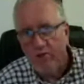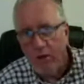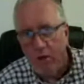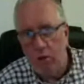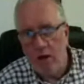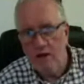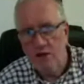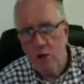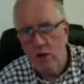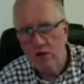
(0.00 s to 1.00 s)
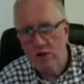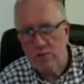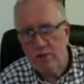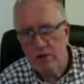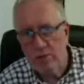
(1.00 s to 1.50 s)
very far away. It's not
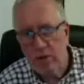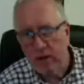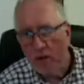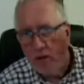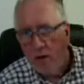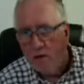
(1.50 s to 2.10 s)
actually as big as me.